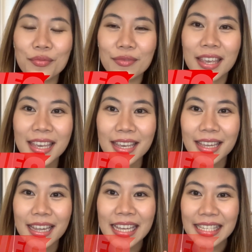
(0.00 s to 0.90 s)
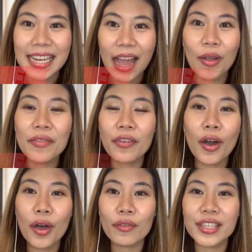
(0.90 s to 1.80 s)
He is now
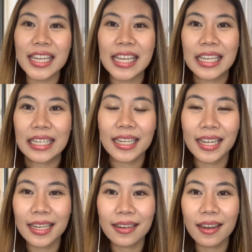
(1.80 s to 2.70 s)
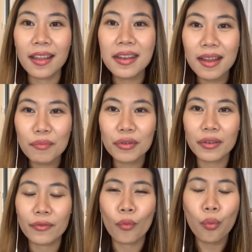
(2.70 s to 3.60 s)
involved in a number
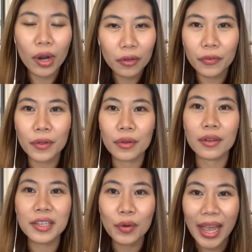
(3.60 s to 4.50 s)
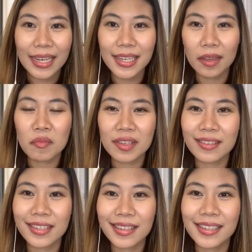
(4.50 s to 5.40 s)
of wonderful, you know, edtech
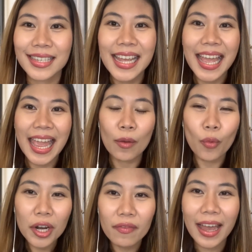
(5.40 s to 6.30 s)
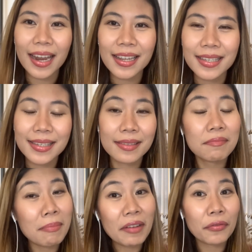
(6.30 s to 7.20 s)
businesses. And one of that is
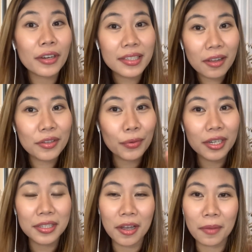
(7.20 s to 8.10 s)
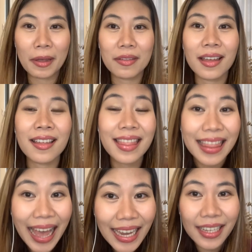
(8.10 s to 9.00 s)
meant for adults. We're gonna talk about
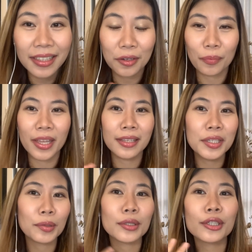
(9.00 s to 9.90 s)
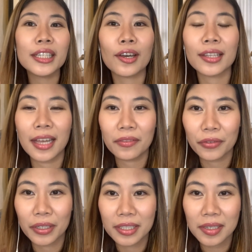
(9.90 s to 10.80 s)
that a little bit, you know, learning online
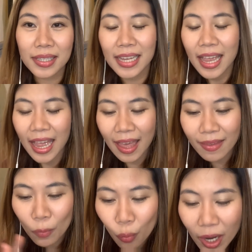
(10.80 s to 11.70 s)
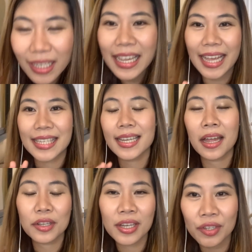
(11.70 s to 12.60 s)
for adults. And then one guest
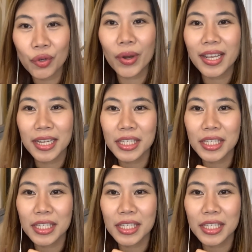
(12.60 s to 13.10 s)
is joining